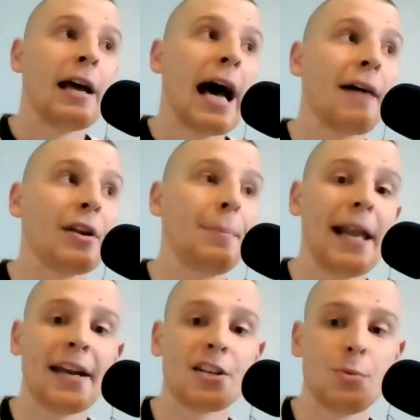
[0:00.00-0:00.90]
Having
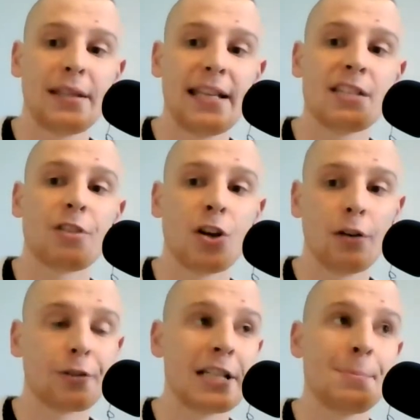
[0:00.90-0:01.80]
players with this
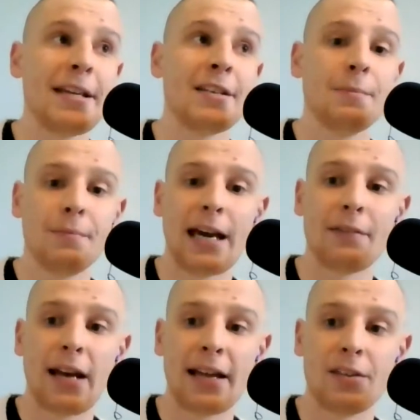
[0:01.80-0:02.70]
recovery speed
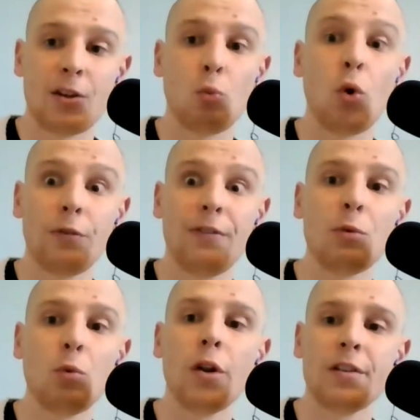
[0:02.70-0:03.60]
and the
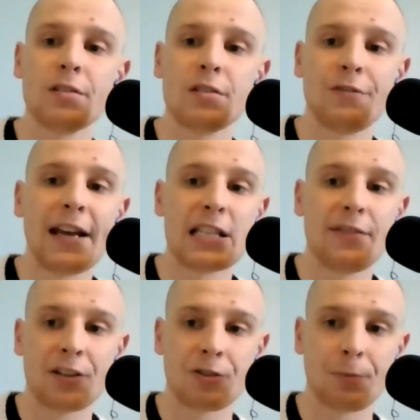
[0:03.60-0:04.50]
1v1 defensive
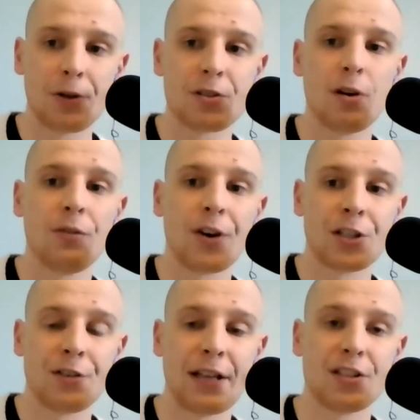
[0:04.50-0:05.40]
attributes of
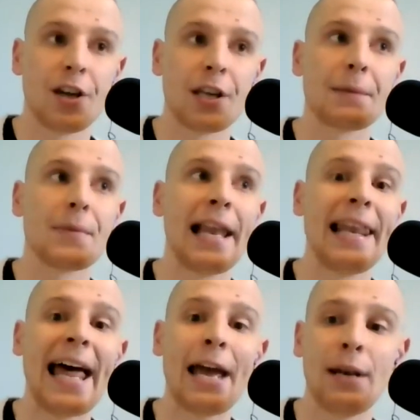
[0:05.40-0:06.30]
Virgil van Dijk
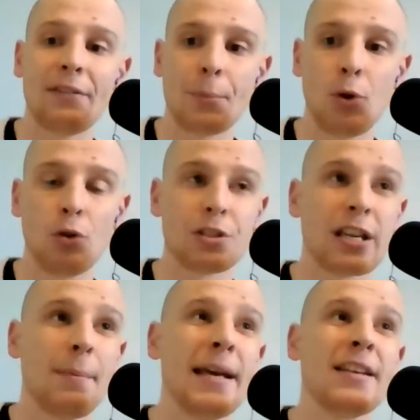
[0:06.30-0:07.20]
allow Liverpool to
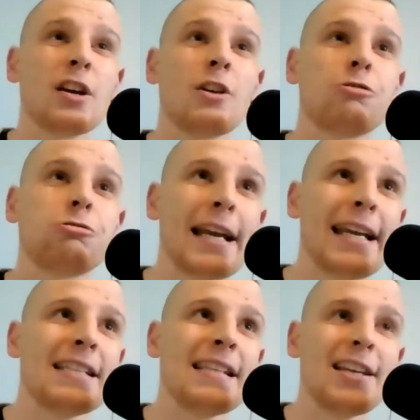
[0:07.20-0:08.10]
commit a
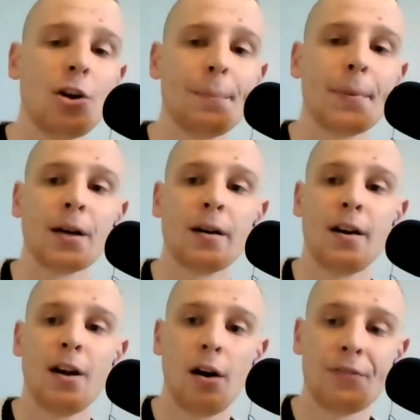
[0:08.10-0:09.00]
crazy number
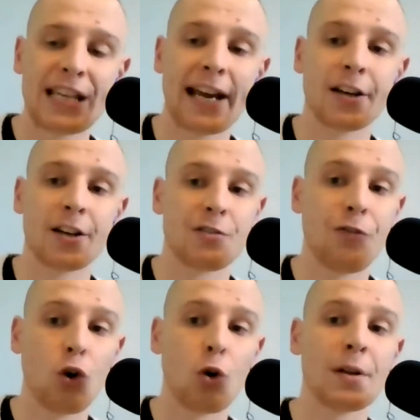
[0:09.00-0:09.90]
of attackers
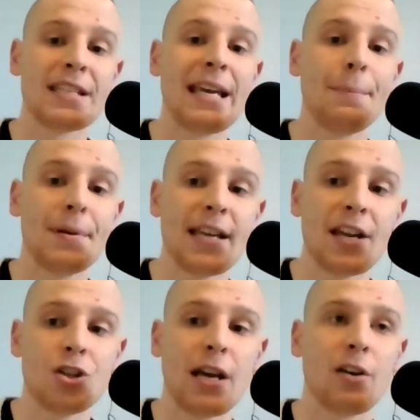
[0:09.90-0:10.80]
forwards in
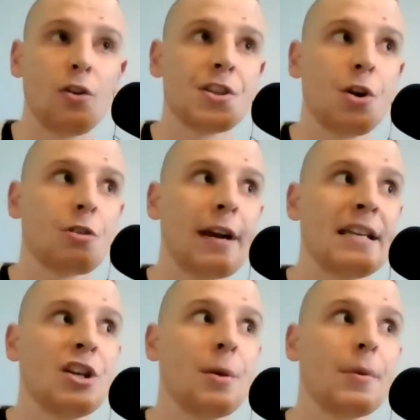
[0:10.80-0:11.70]
possession and also a
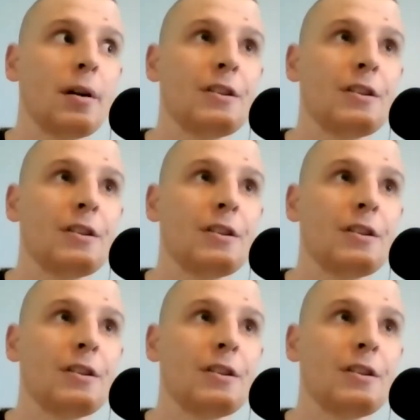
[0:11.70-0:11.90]
crazy number of